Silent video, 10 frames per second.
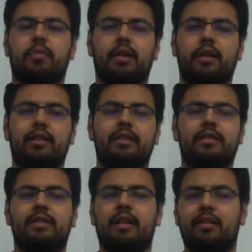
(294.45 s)
but
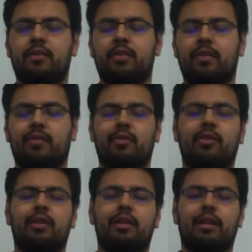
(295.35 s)
it's not too
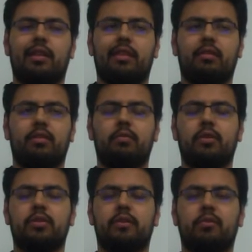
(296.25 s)
difficult, and I think
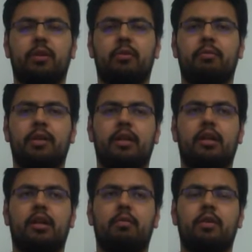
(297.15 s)
most of you will be able to pick it
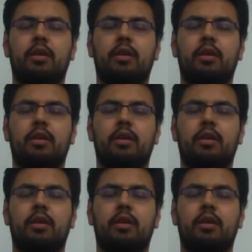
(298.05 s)
up